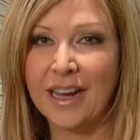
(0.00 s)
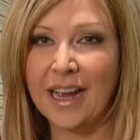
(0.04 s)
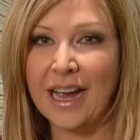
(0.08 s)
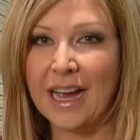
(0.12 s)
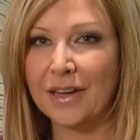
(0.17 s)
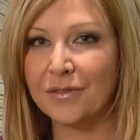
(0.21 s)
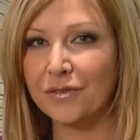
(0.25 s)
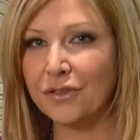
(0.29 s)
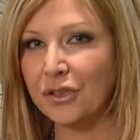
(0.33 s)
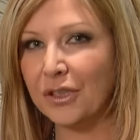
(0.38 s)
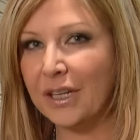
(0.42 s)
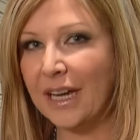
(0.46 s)

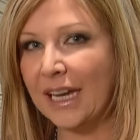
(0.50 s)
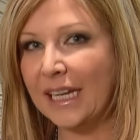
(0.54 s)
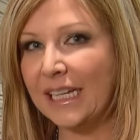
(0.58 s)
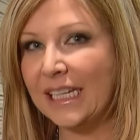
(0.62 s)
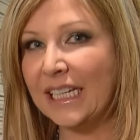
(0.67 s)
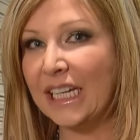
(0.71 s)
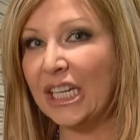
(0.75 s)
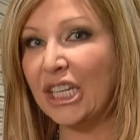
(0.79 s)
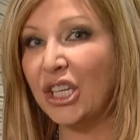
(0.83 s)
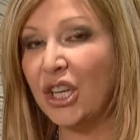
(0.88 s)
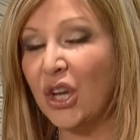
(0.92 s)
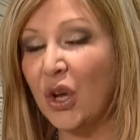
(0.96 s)
after
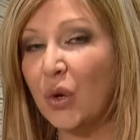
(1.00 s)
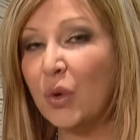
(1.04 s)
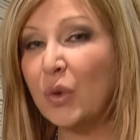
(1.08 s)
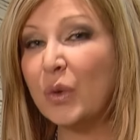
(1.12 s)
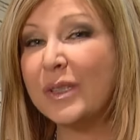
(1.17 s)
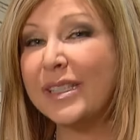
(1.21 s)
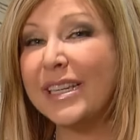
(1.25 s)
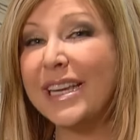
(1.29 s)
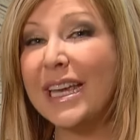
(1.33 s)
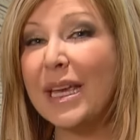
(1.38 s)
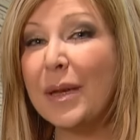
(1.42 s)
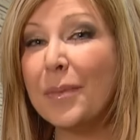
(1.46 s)
getting
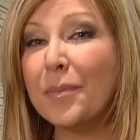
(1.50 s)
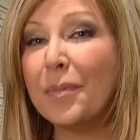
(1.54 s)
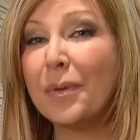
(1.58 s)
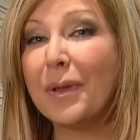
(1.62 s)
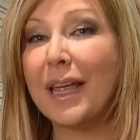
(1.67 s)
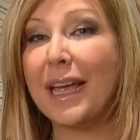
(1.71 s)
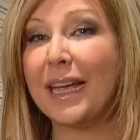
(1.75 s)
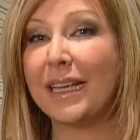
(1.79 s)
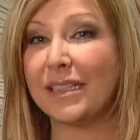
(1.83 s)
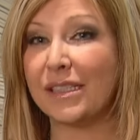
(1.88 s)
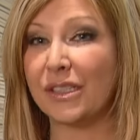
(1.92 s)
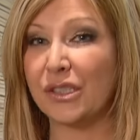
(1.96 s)
nose
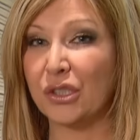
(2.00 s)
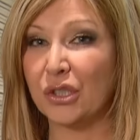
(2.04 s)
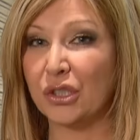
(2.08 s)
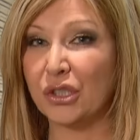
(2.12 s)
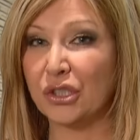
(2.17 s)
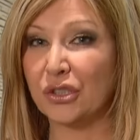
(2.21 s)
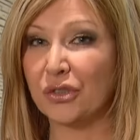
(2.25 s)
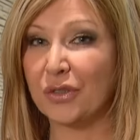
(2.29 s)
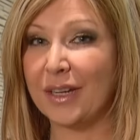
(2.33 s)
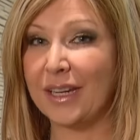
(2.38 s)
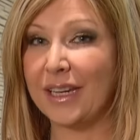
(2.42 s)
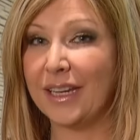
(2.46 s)
implant
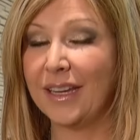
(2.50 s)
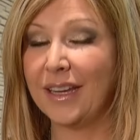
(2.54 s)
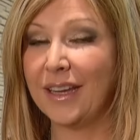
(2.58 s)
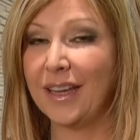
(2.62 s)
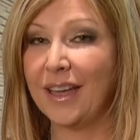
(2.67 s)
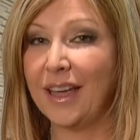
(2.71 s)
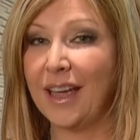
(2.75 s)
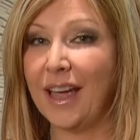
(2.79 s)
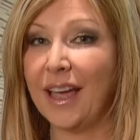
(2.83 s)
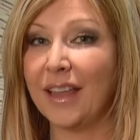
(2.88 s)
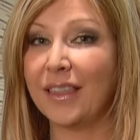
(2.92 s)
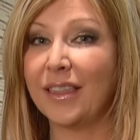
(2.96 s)
surgery
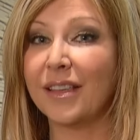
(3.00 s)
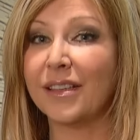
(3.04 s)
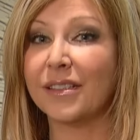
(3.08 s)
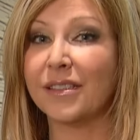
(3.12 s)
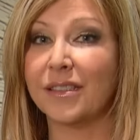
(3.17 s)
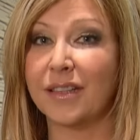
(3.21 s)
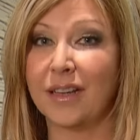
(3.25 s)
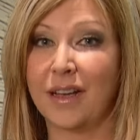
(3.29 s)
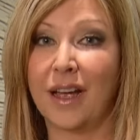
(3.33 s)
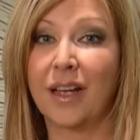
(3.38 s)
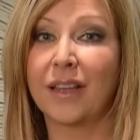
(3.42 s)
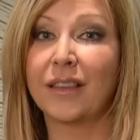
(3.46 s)
at
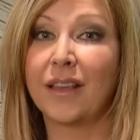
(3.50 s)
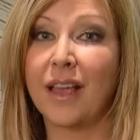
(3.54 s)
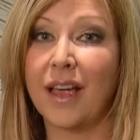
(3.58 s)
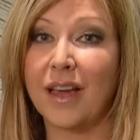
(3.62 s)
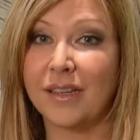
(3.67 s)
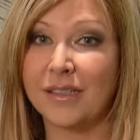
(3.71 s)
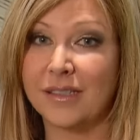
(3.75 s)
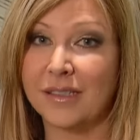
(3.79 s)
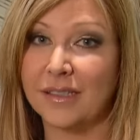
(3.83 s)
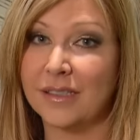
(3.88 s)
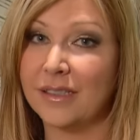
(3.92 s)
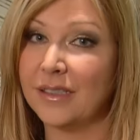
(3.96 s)
this
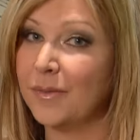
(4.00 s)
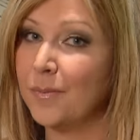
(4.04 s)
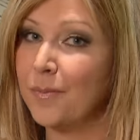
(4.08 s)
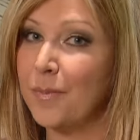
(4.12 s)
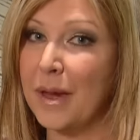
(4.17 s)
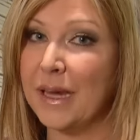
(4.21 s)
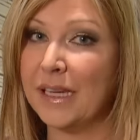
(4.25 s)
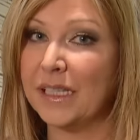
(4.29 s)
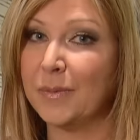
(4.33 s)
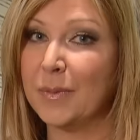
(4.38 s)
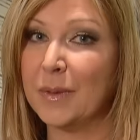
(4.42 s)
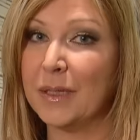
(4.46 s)
unlicensed
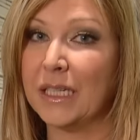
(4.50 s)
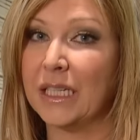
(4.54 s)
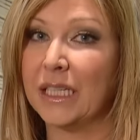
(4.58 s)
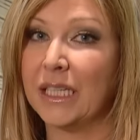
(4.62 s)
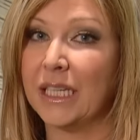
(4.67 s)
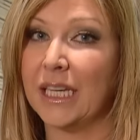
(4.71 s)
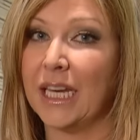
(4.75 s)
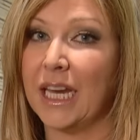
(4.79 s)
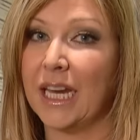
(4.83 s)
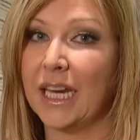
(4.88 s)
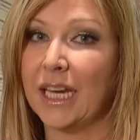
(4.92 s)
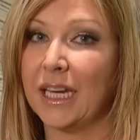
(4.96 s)
basement
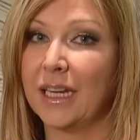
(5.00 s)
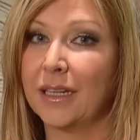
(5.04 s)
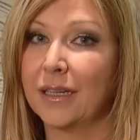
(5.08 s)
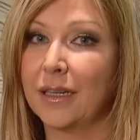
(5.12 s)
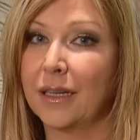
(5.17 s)
clinic.